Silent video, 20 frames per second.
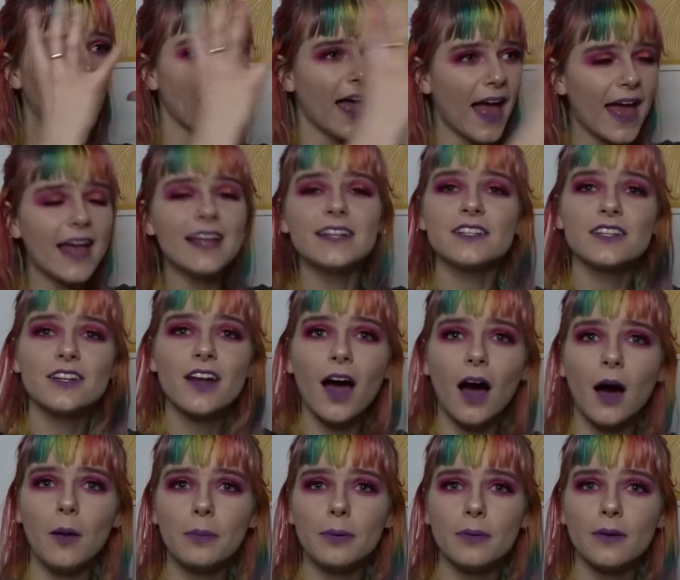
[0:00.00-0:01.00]
ended
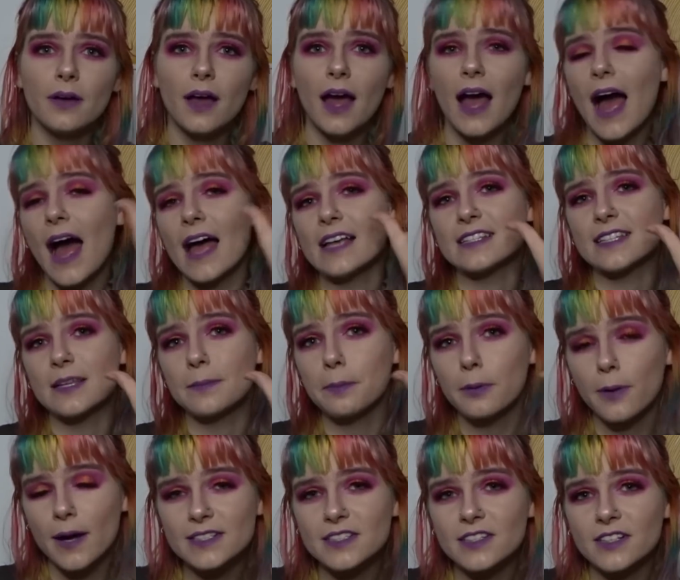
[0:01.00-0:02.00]
up as the
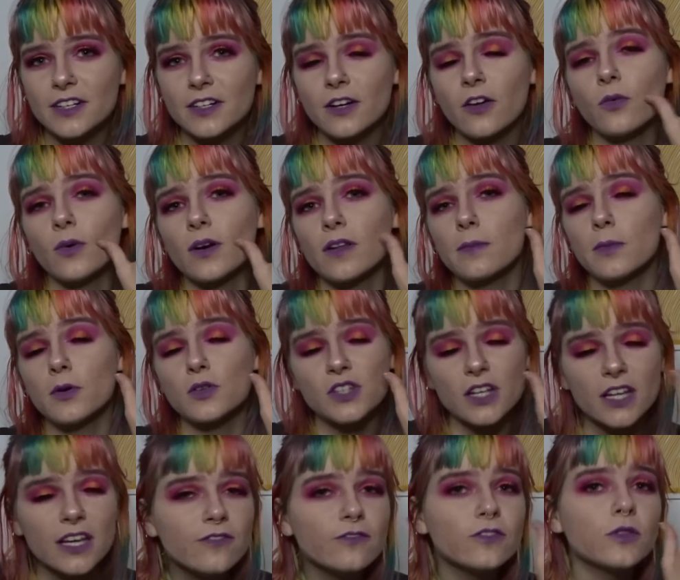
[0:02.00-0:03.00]
president of one of the
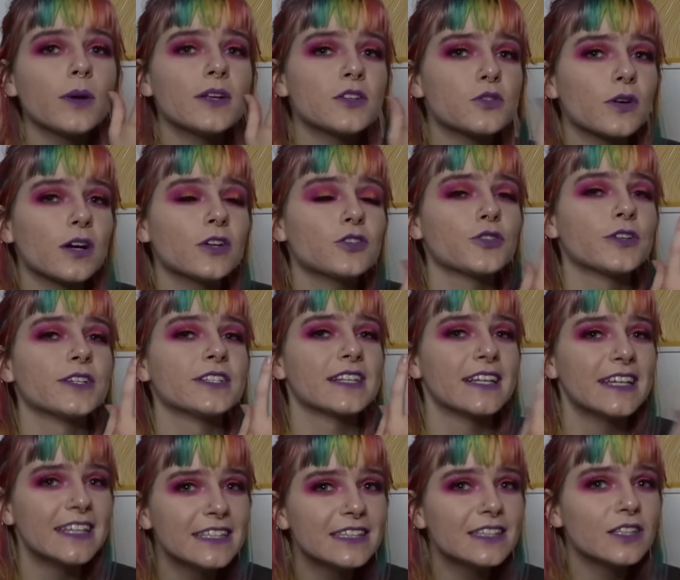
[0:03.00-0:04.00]
most influential countries
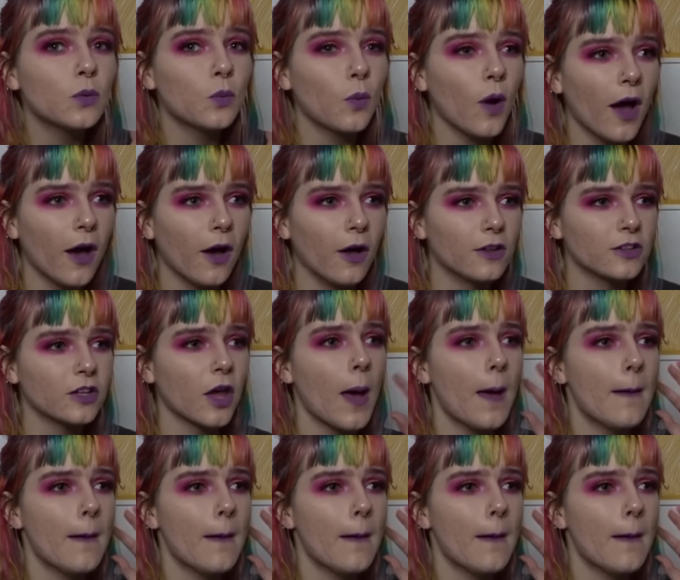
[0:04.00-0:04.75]
in the world?